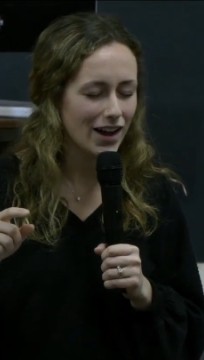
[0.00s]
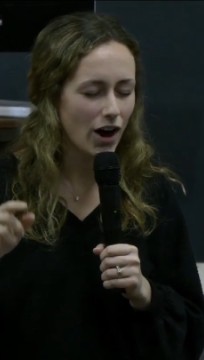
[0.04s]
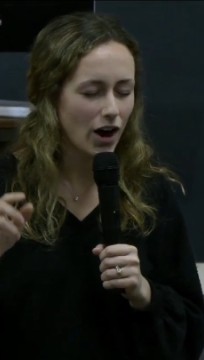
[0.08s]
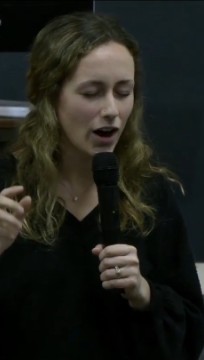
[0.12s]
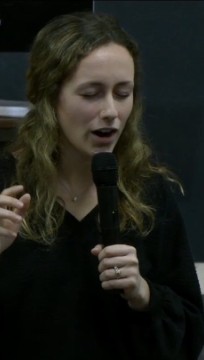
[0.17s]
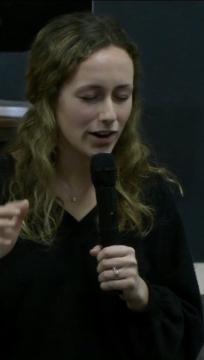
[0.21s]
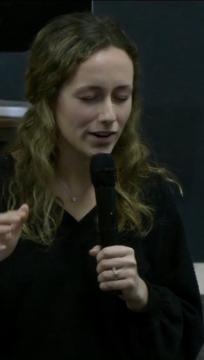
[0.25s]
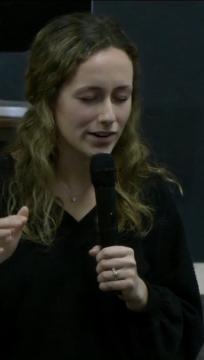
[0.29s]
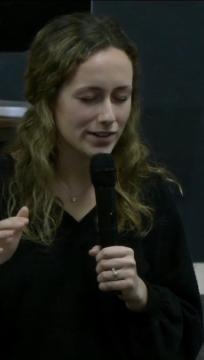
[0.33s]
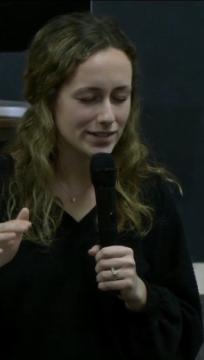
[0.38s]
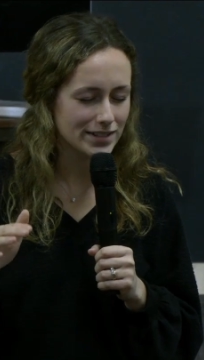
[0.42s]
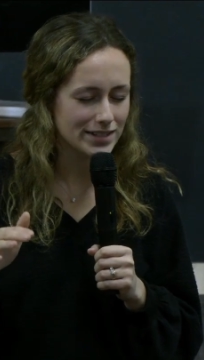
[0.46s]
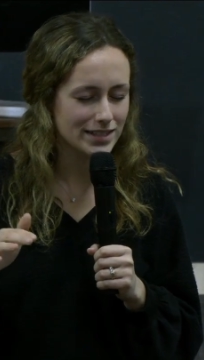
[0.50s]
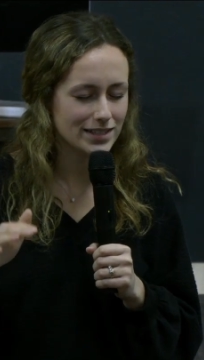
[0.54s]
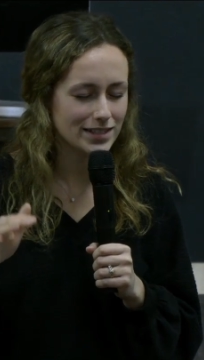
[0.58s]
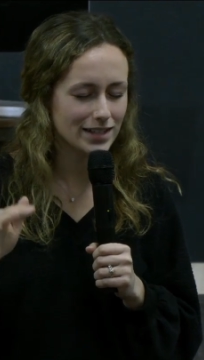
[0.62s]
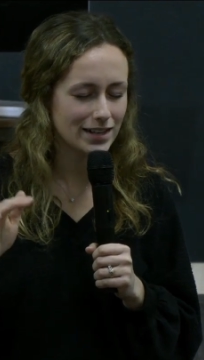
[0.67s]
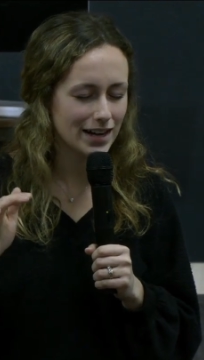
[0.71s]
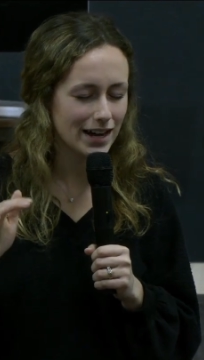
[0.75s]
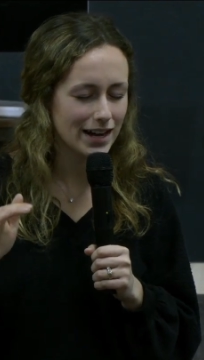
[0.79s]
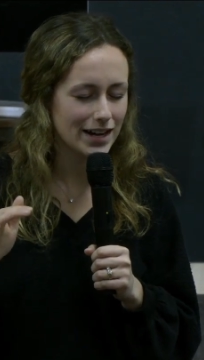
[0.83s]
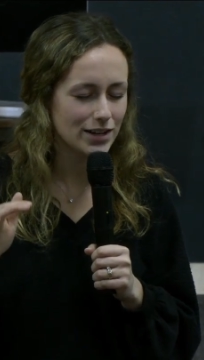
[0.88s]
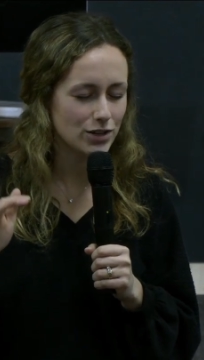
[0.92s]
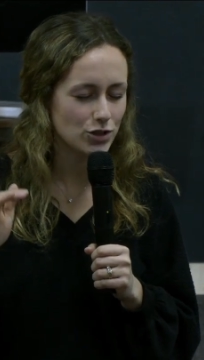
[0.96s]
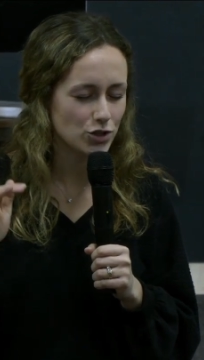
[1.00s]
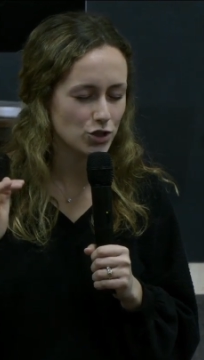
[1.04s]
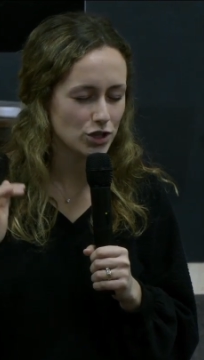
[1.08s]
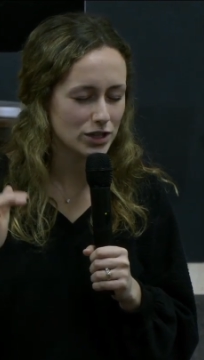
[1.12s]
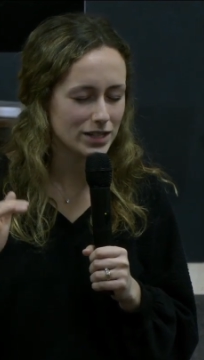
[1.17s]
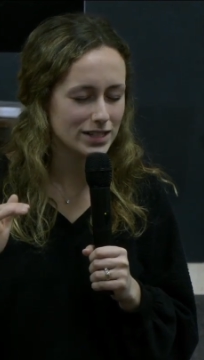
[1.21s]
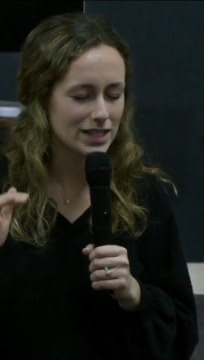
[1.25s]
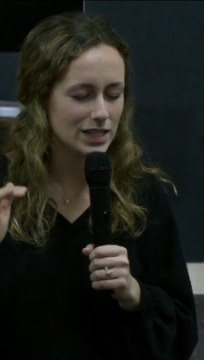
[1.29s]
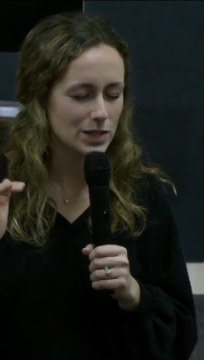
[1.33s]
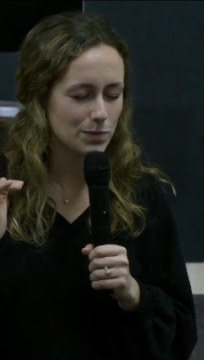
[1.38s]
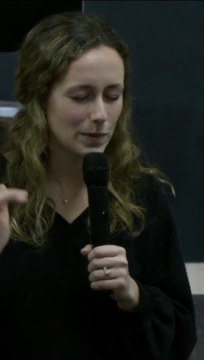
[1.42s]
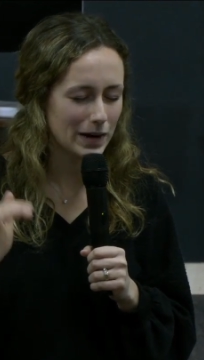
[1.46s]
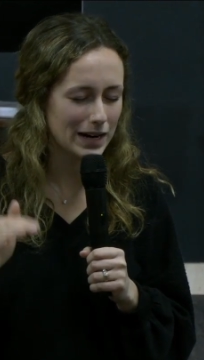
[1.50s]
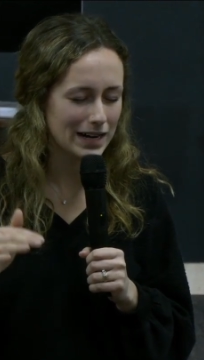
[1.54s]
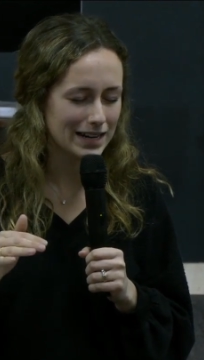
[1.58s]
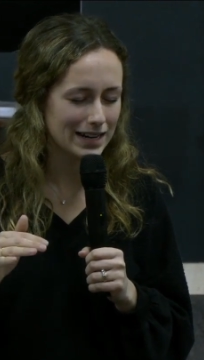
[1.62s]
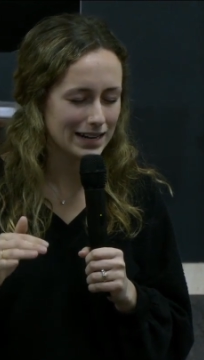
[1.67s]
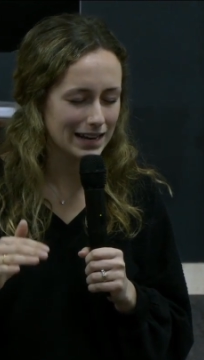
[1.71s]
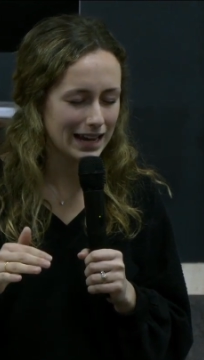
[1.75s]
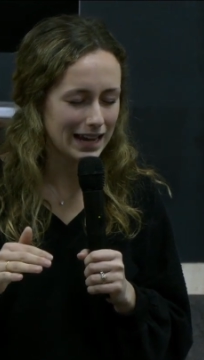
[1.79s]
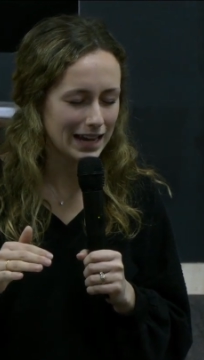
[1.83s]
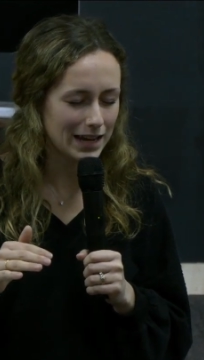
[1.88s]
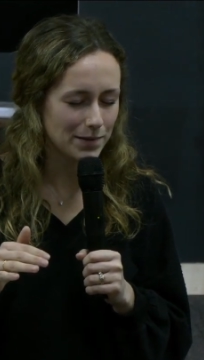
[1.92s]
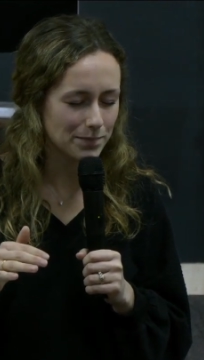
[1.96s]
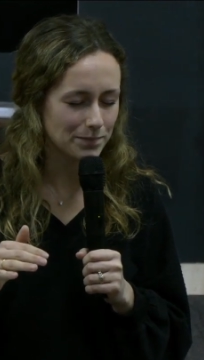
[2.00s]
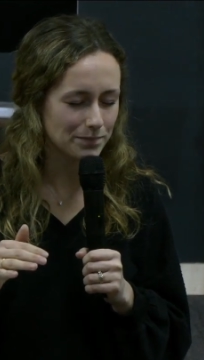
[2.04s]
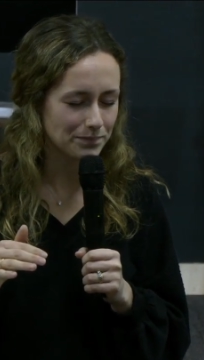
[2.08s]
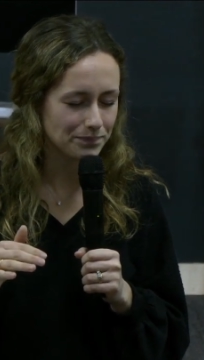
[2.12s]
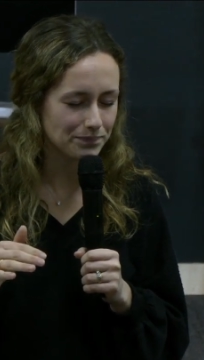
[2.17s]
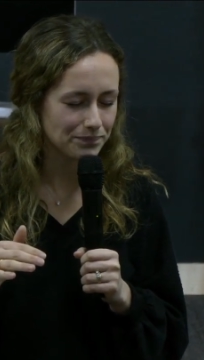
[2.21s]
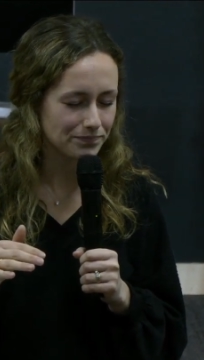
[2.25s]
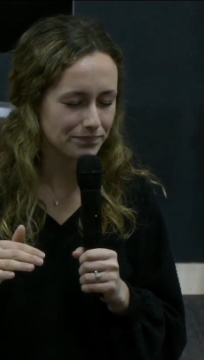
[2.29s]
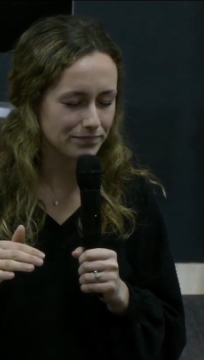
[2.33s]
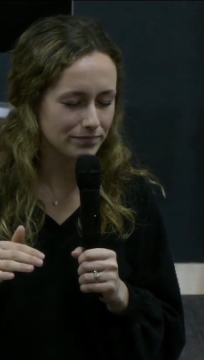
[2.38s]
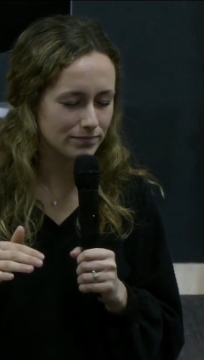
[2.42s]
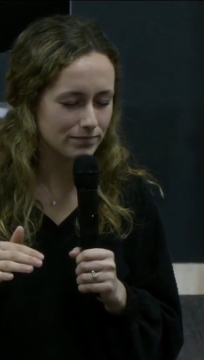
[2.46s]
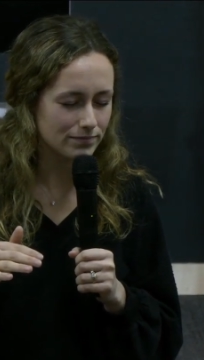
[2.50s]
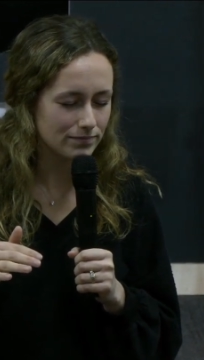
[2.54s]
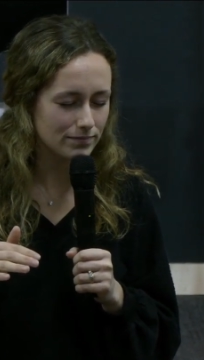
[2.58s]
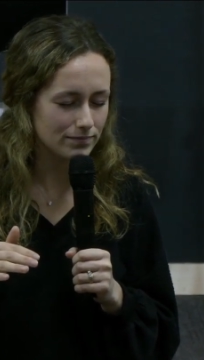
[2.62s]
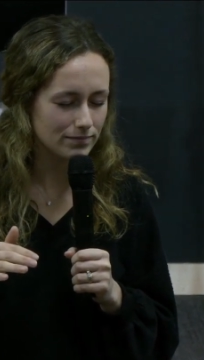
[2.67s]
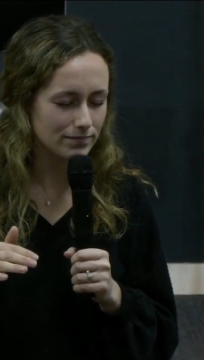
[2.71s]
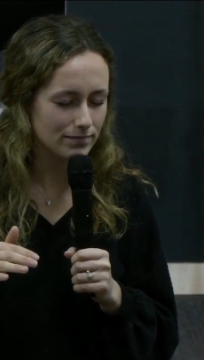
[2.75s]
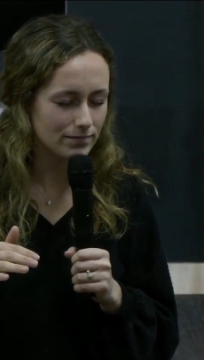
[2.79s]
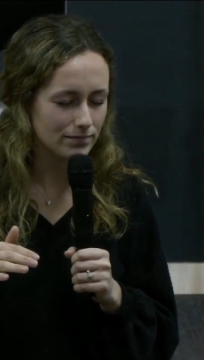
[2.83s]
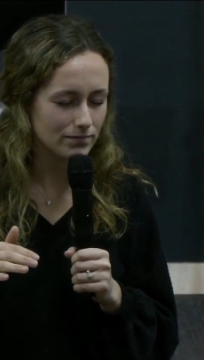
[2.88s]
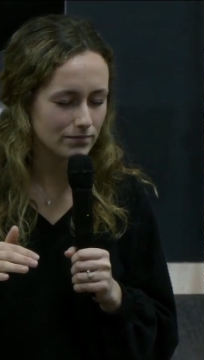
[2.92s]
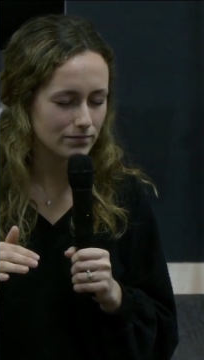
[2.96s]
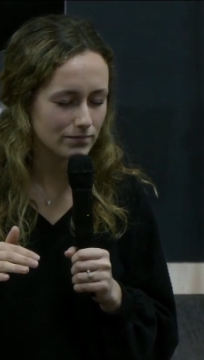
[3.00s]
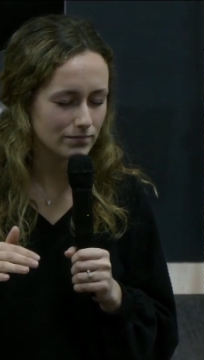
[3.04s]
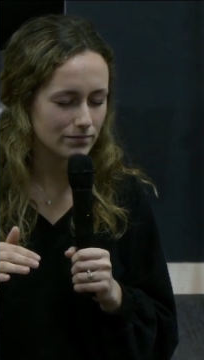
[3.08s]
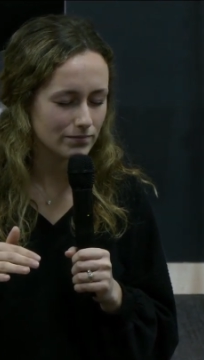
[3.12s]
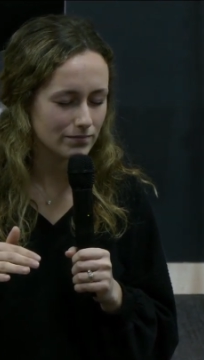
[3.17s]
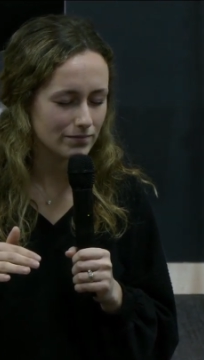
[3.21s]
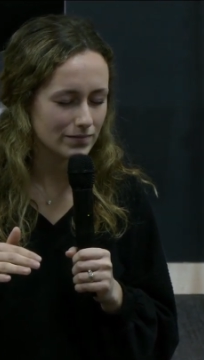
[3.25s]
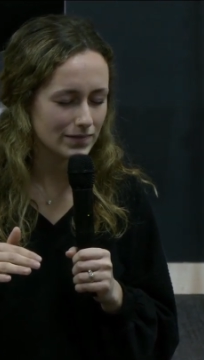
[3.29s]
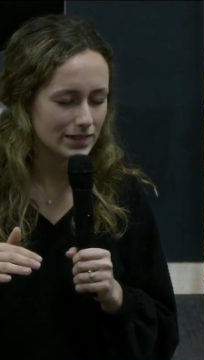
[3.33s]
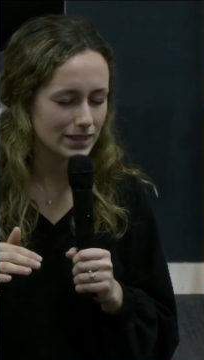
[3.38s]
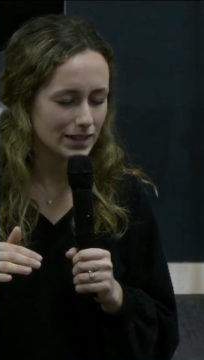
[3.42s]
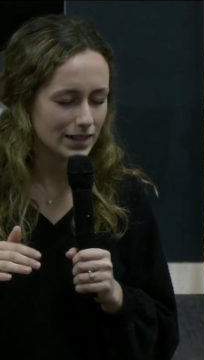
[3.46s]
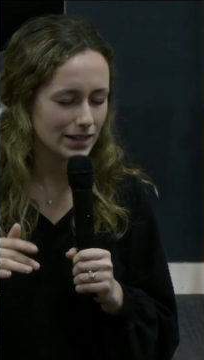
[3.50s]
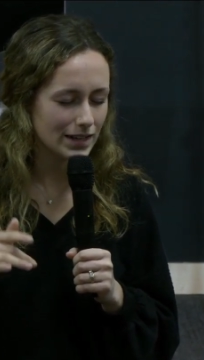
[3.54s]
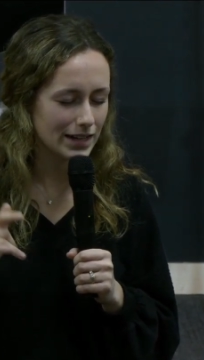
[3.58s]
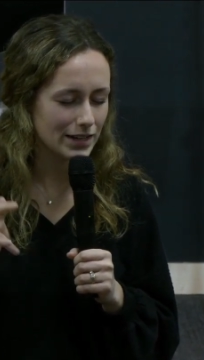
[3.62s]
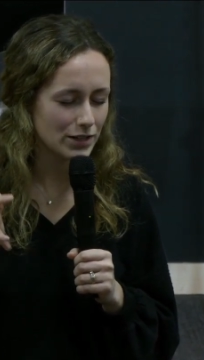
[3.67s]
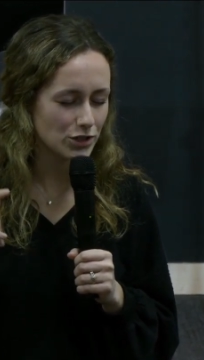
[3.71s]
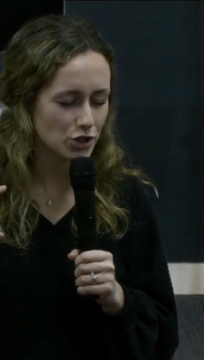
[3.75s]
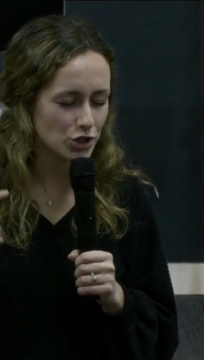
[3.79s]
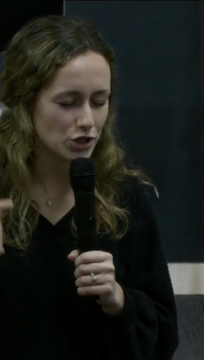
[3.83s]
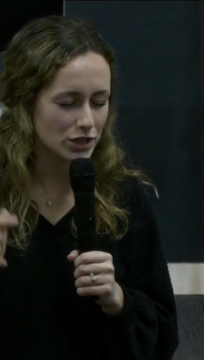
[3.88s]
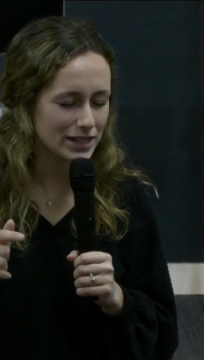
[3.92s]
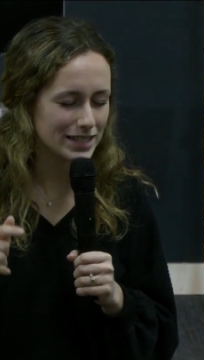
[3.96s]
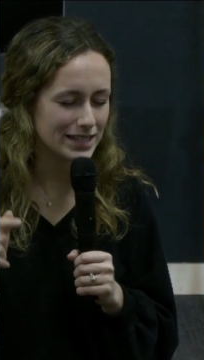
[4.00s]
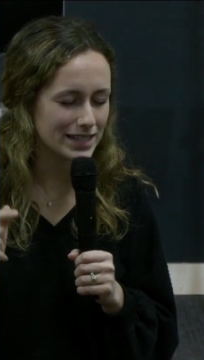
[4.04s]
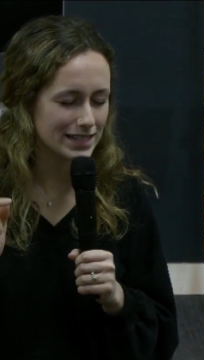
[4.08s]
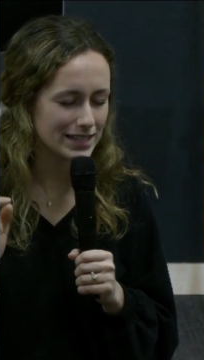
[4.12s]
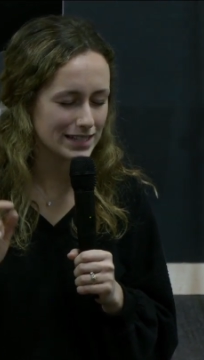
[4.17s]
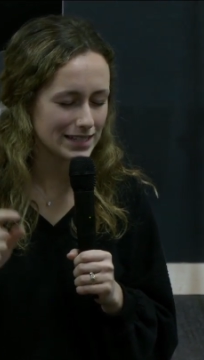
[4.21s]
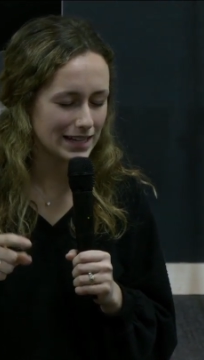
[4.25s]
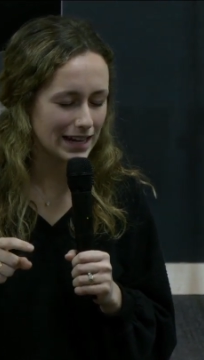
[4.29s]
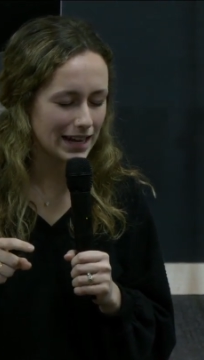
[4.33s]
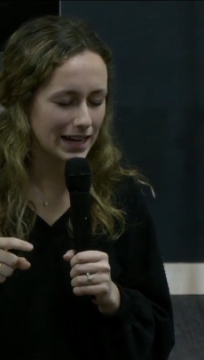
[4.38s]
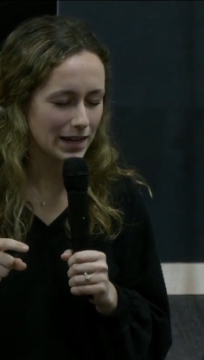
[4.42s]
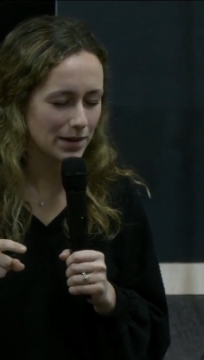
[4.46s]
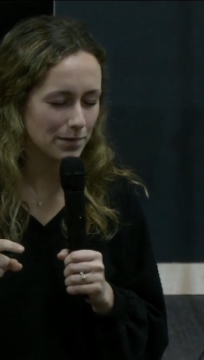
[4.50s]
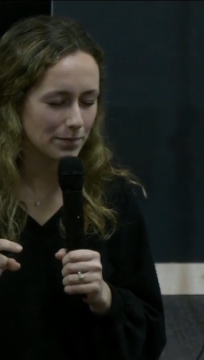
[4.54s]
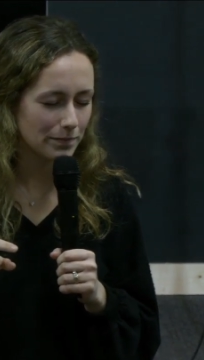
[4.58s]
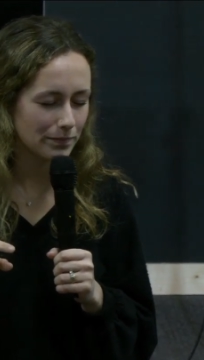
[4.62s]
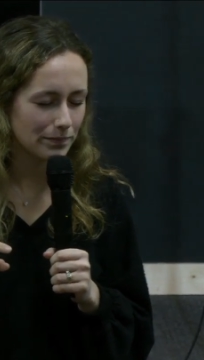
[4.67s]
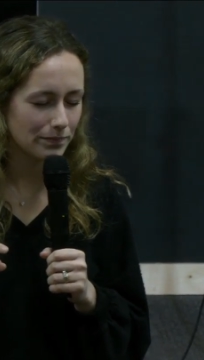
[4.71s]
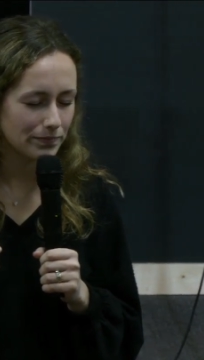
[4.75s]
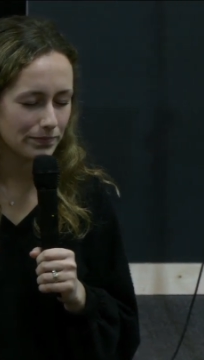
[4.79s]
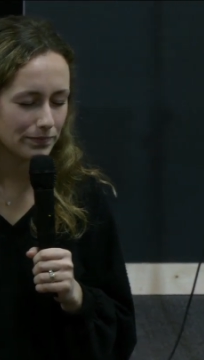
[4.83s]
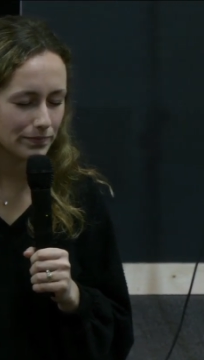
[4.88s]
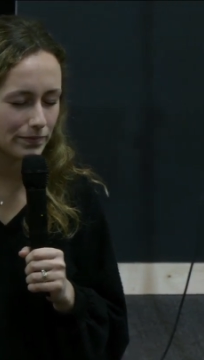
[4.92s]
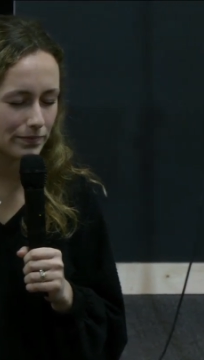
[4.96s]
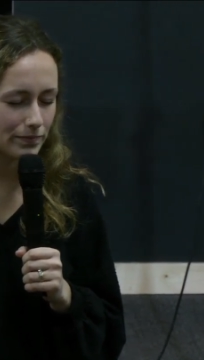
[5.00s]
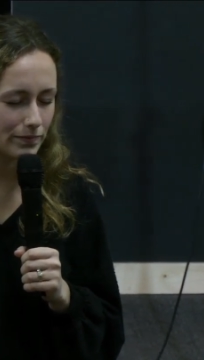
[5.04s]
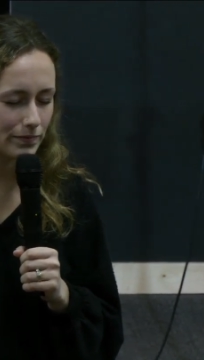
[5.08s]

hearts tonight in Jesus' mighty name. In Jesus' name.